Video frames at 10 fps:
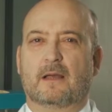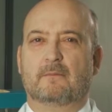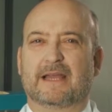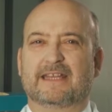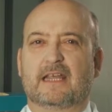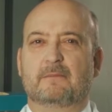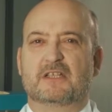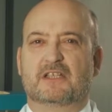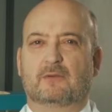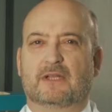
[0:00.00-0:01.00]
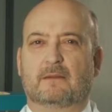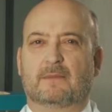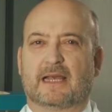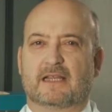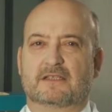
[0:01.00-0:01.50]
my name is Eudald
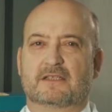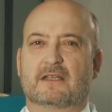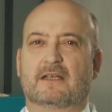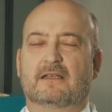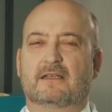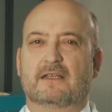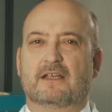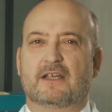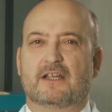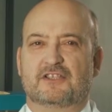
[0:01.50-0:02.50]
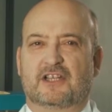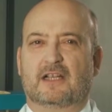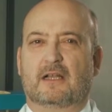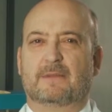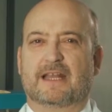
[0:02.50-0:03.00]
Mas,
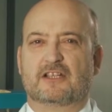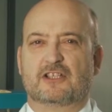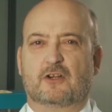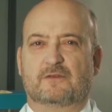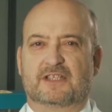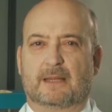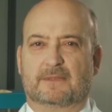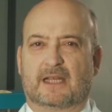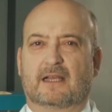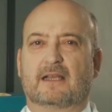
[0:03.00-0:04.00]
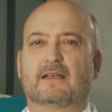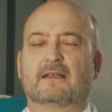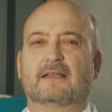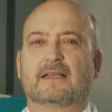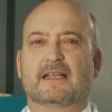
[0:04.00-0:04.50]
General Manager of Samtack.
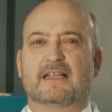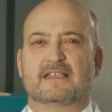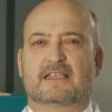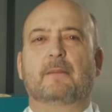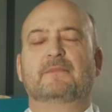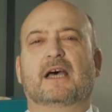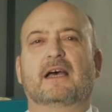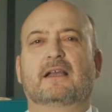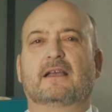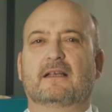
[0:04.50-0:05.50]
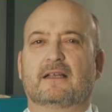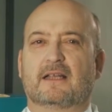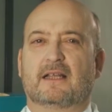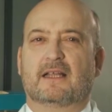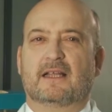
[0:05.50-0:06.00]
Samtack
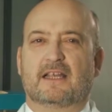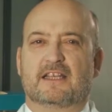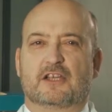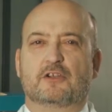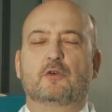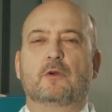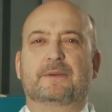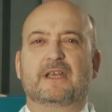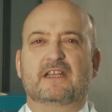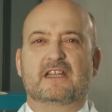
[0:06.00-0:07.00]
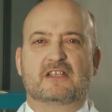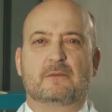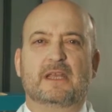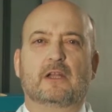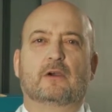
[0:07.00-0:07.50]
is a European
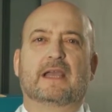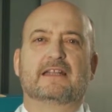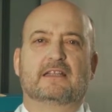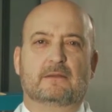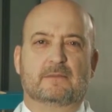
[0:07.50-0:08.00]
SME located in